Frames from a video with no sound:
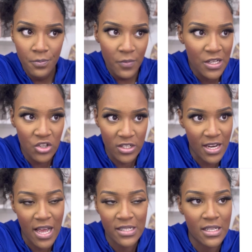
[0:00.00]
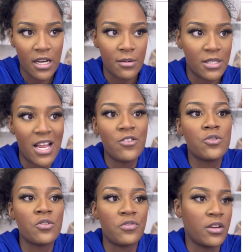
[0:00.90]
It's just not set up. It's not
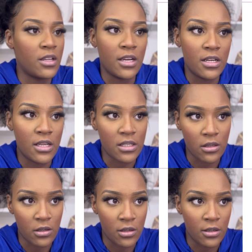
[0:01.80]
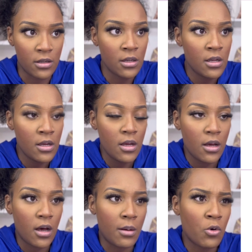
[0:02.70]
user friendly and it doesn't look good.
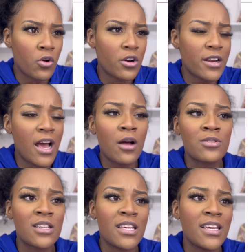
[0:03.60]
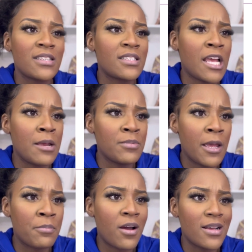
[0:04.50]
Order now to get same day
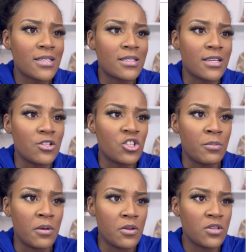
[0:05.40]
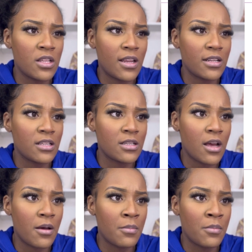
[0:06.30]
processing and shipping. You see that at the top?